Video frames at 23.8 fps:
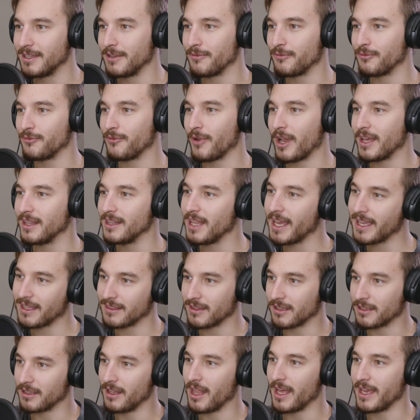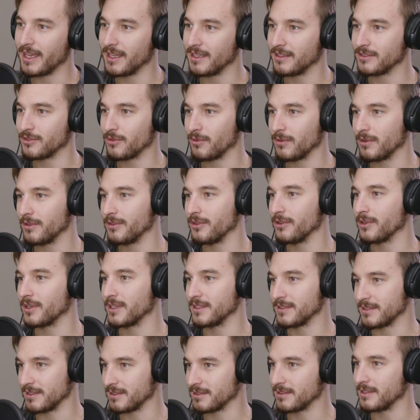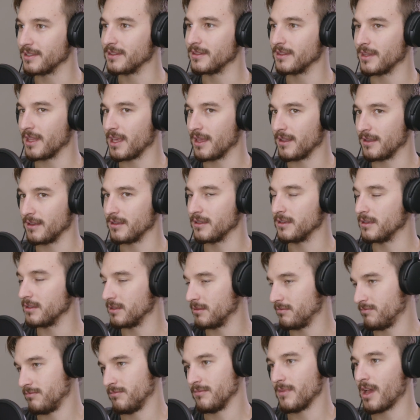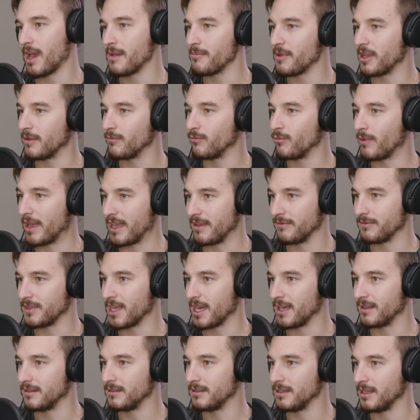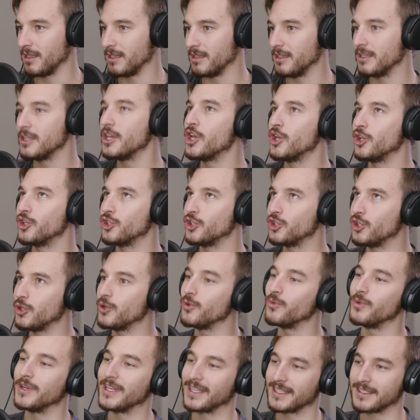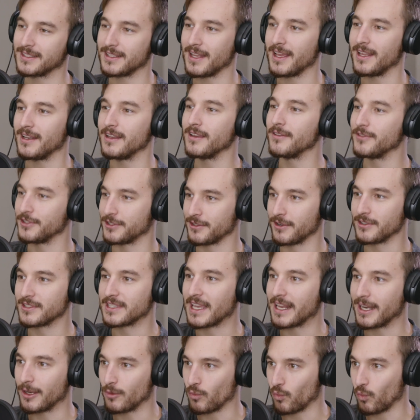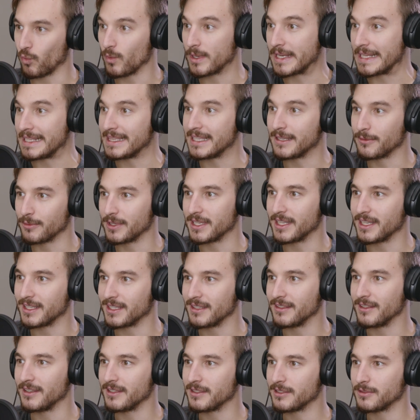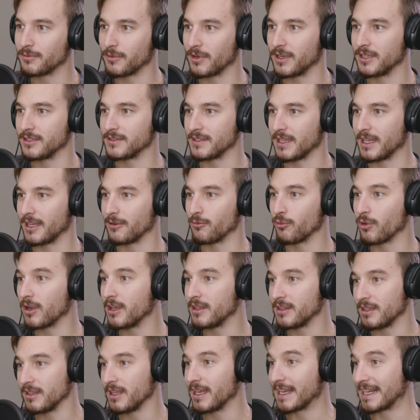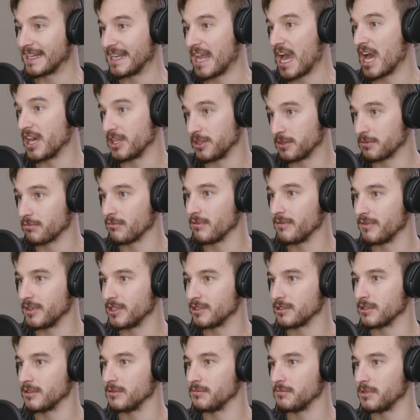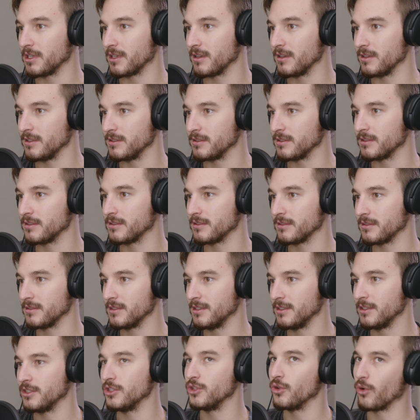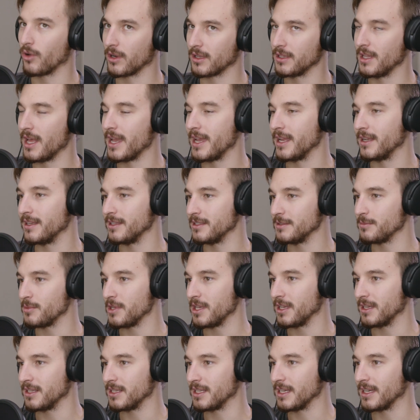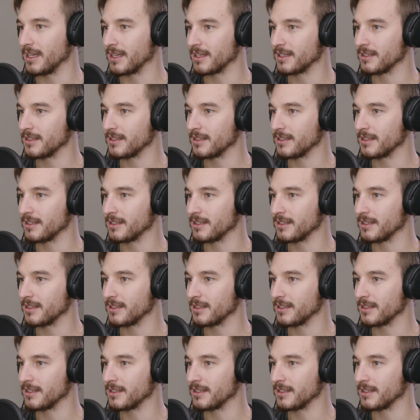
If I like the client or they're consistent, then I might waive that to an extent. If it starts getting really ridiculous, where it's we're on the 9th revision because your client is being a dick,